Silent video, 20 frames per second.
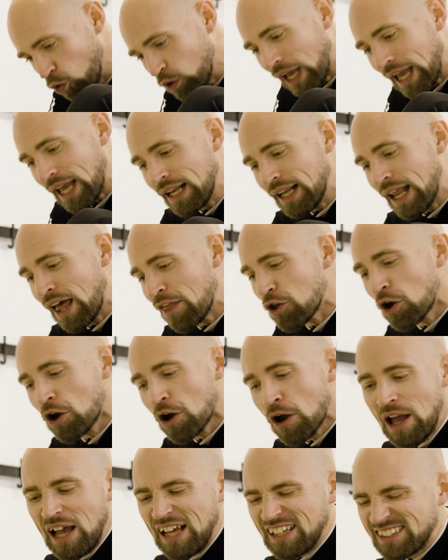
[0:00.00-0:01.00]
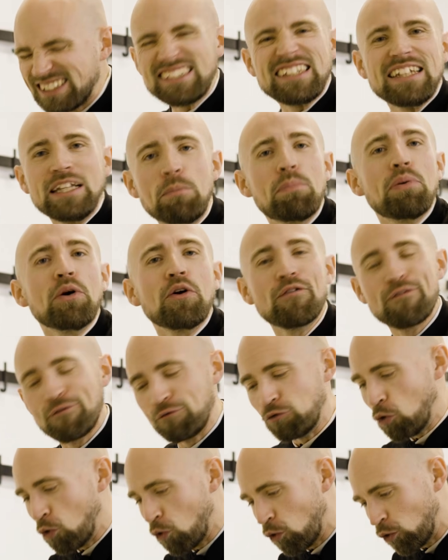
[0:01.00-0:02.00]
K leather slipper
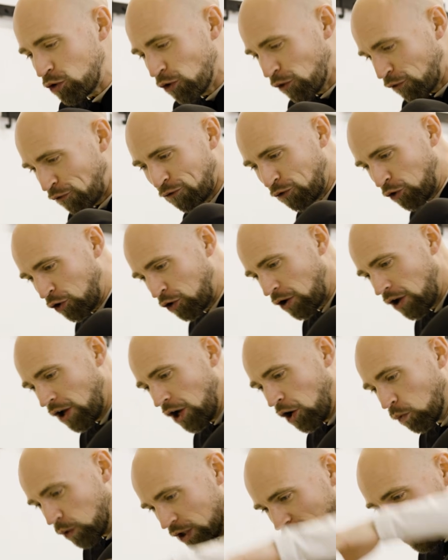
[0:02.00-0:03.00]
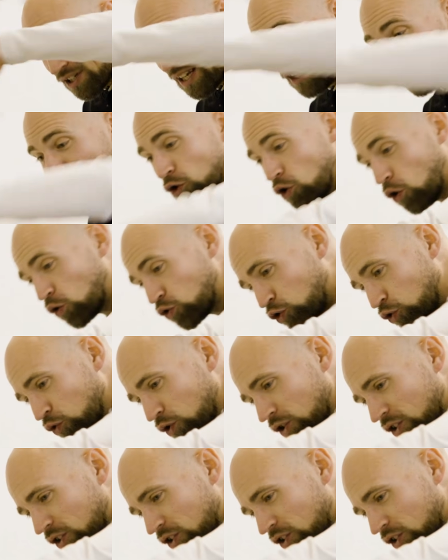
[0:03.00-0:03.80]
for your foot, which if you go true to